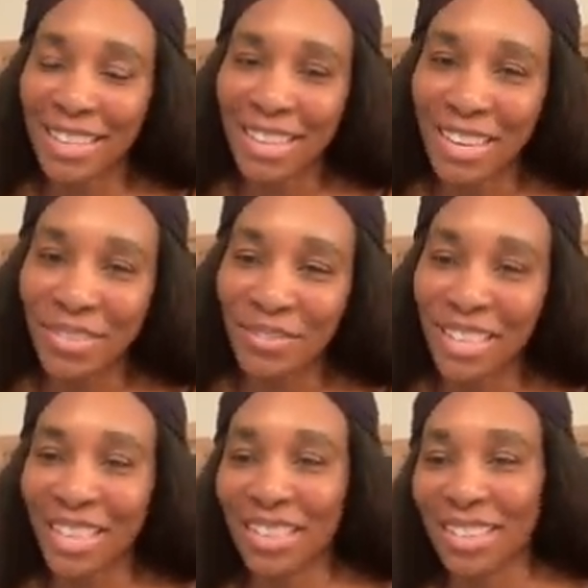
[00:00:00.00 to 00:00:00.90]

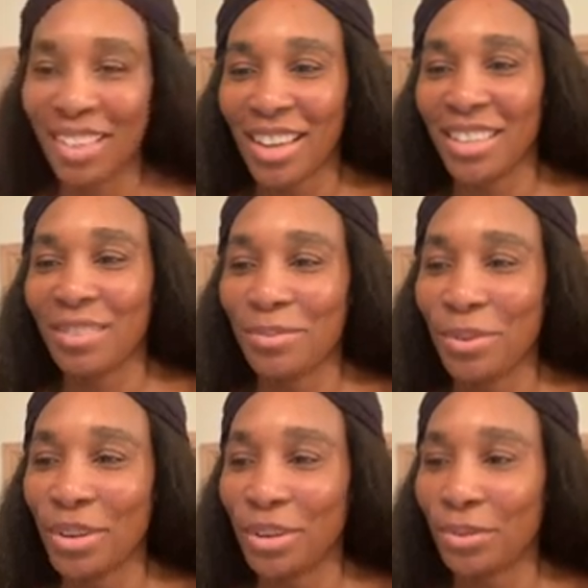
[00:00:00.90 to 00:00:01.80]
teams. So that's
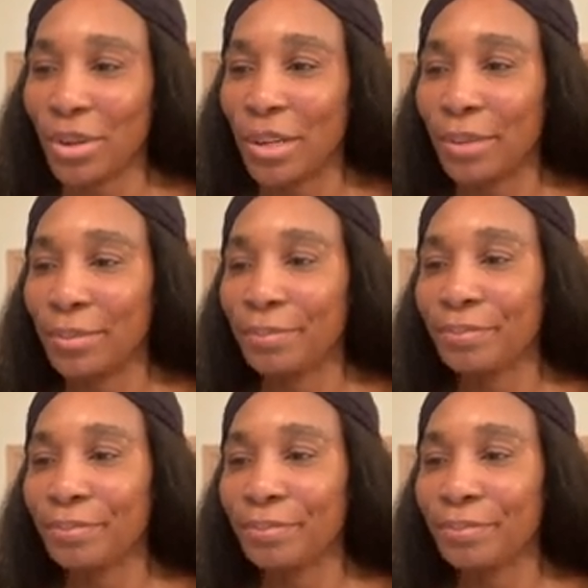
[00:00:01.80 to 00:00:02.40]
important as well.